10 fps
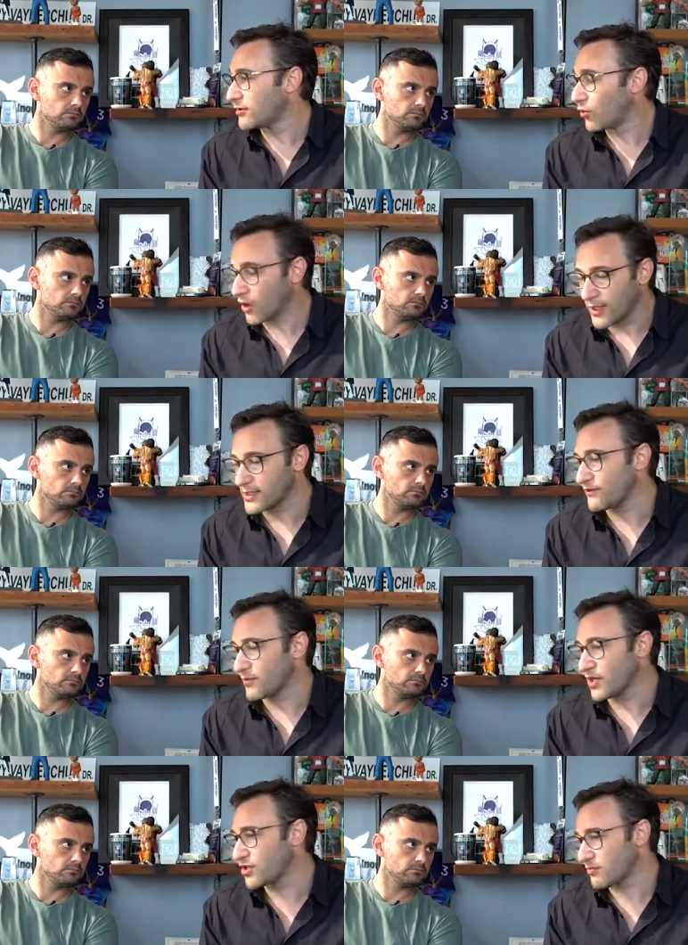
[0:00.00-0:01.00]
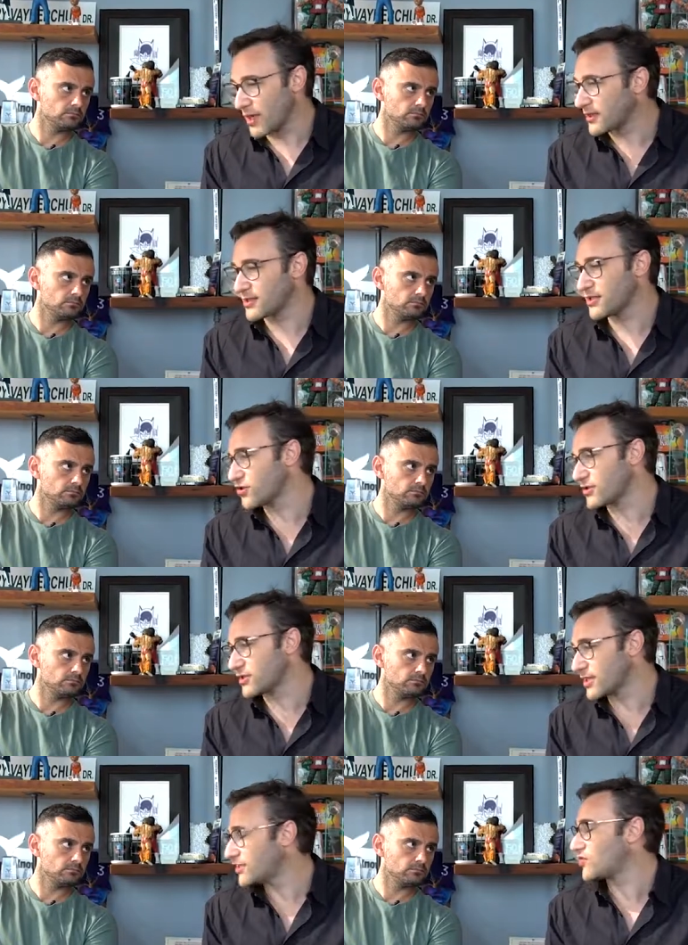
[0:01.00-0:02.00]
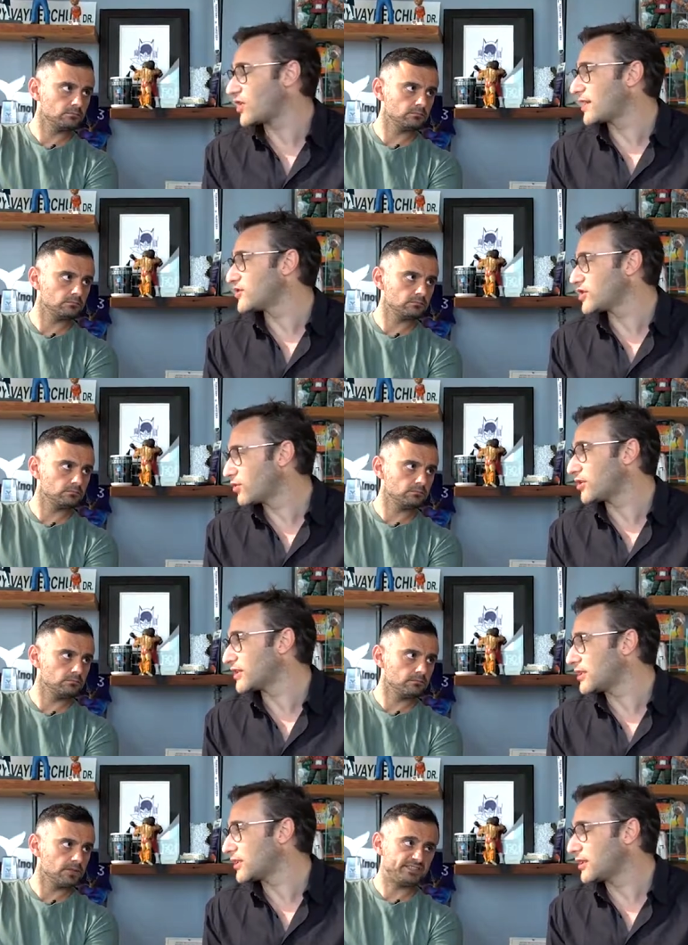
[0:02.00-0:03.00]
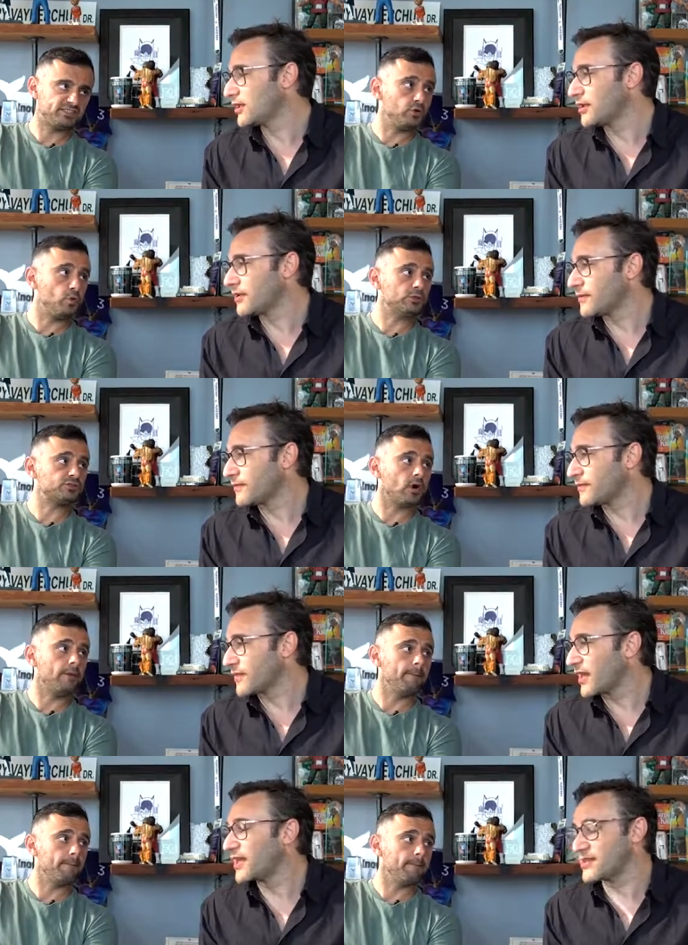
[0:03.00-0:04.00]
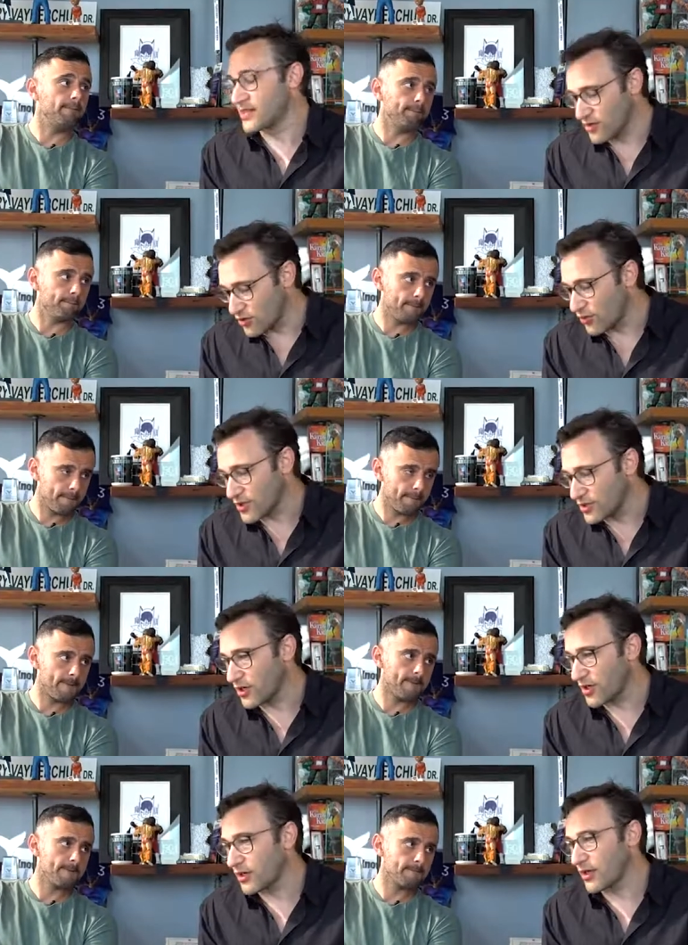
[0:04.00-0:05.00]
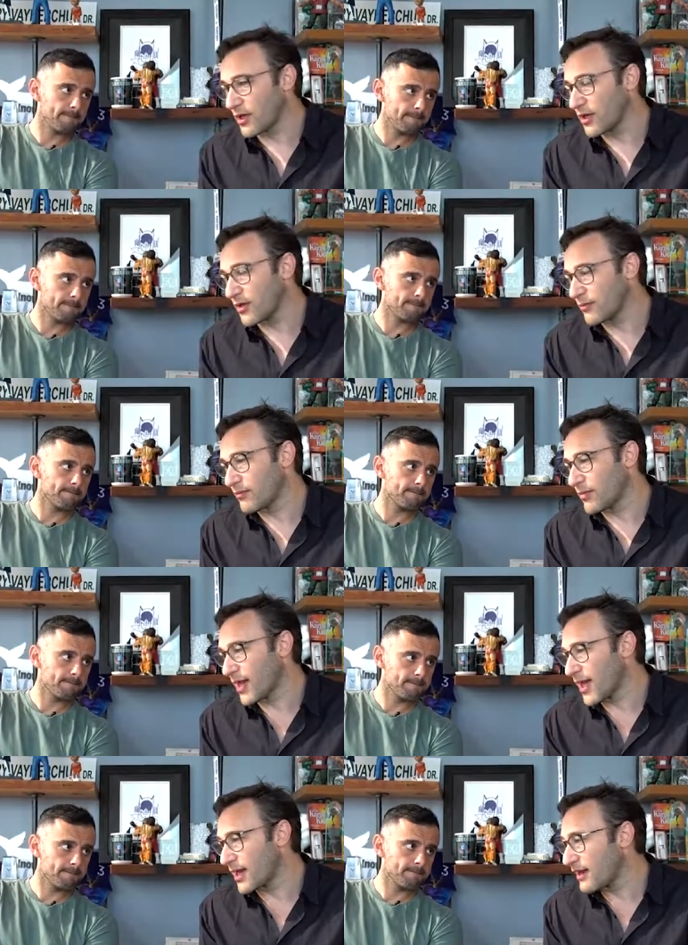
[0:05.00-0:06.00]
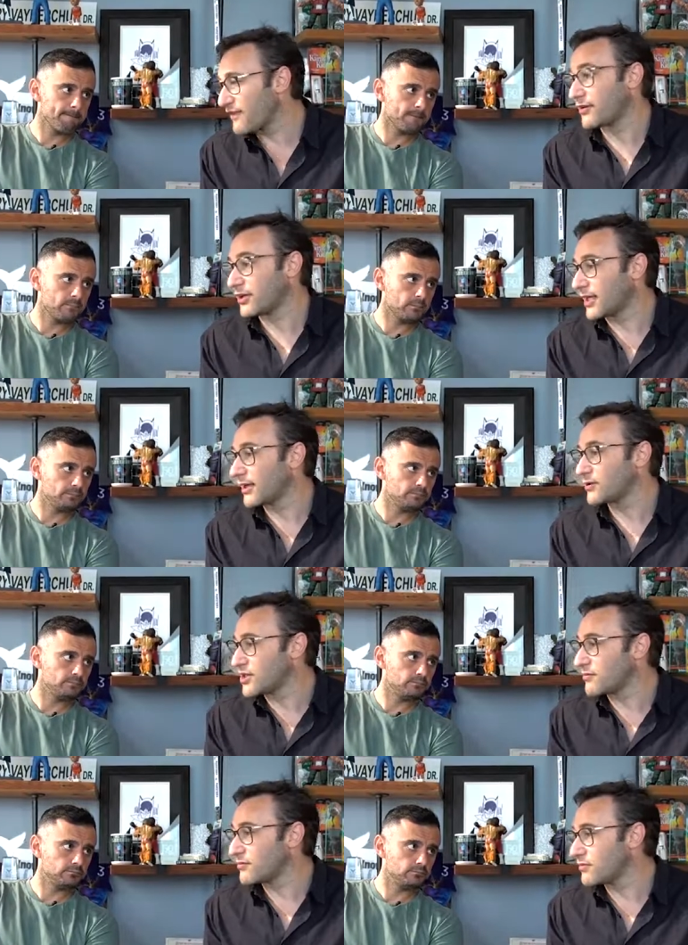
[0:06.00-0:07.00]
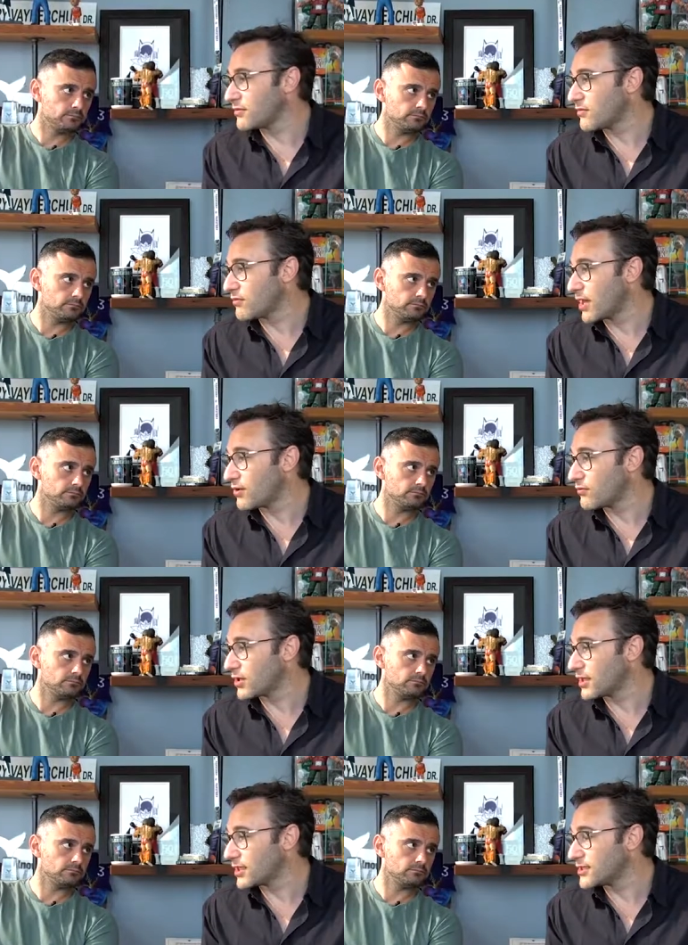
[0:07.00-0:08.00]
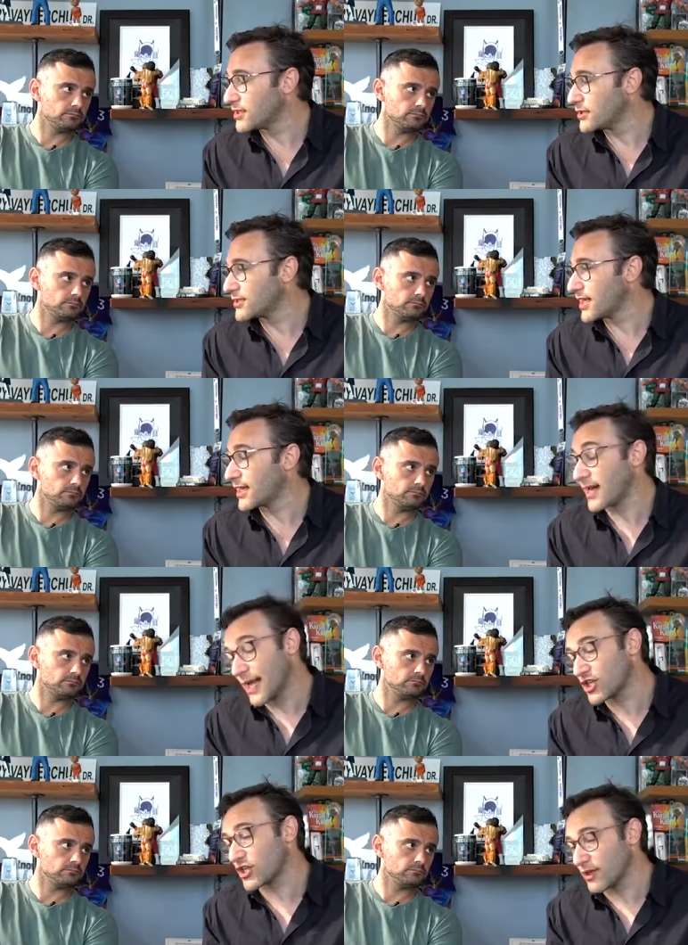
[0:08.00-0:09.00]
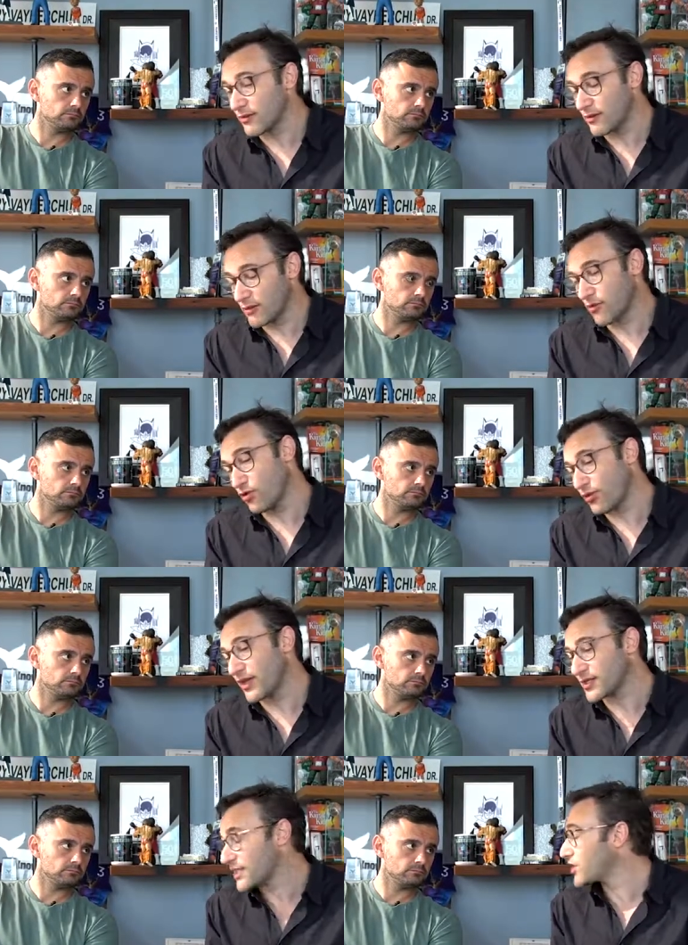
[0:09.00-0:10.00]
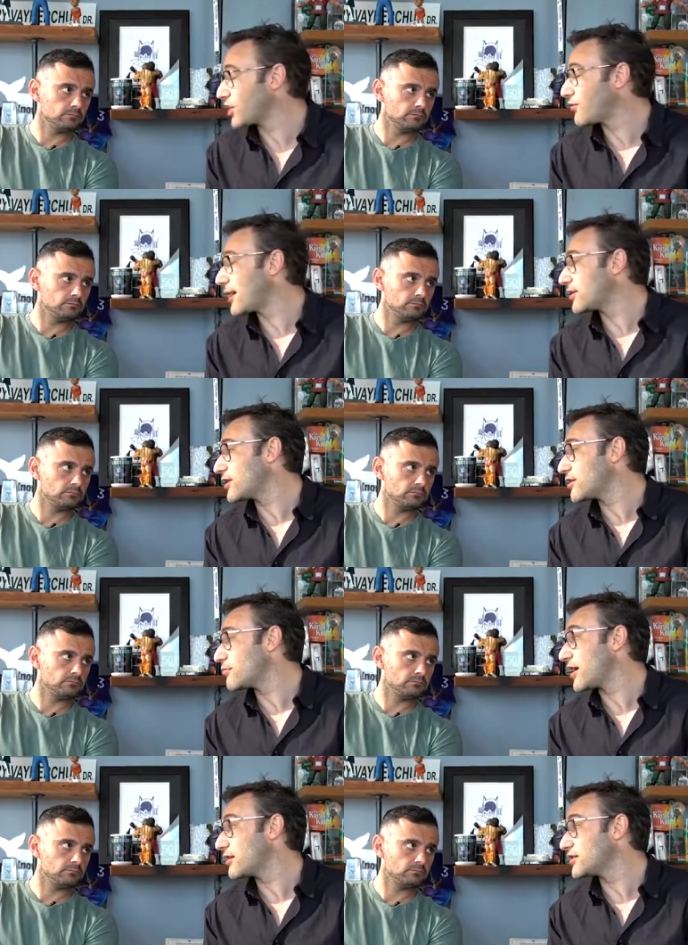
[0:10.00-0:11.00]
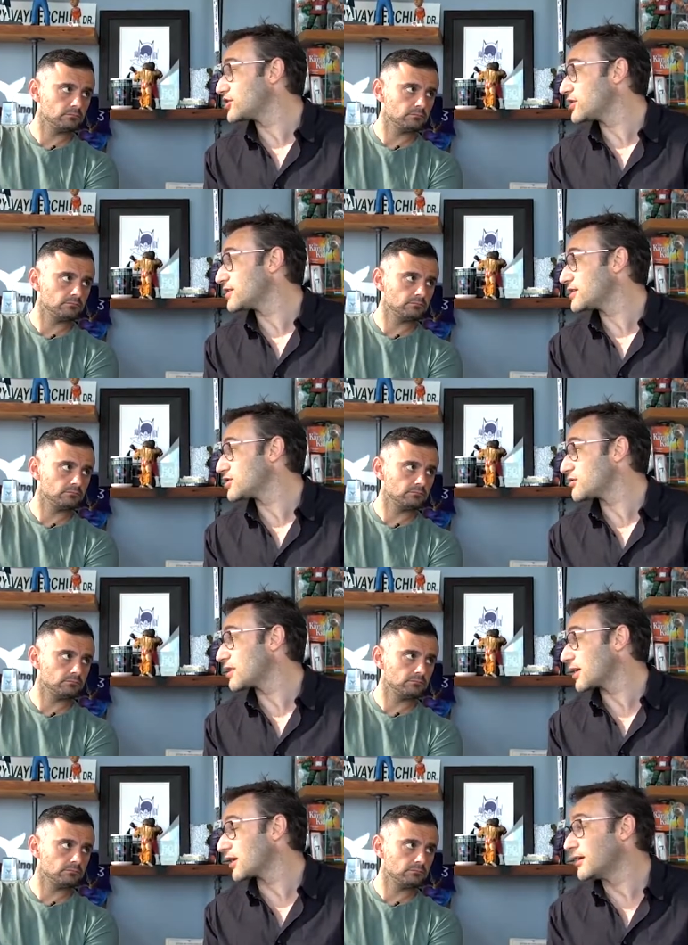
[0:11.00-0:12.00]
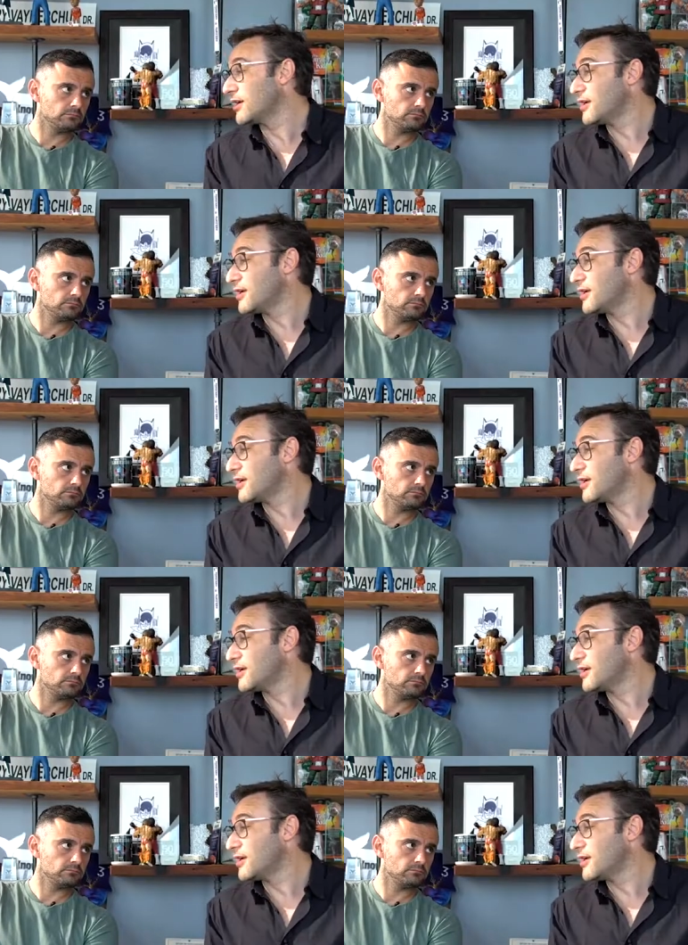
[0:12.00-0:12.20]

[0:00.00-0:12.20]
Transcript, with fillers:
Speaker 1: organize information, make decisions, set strategy, all of it. It's the North Star. It is the North Star. Um, and I found a language that made it really easy to understand. And actually, the cool thing is actually grounded in the biology of decision making.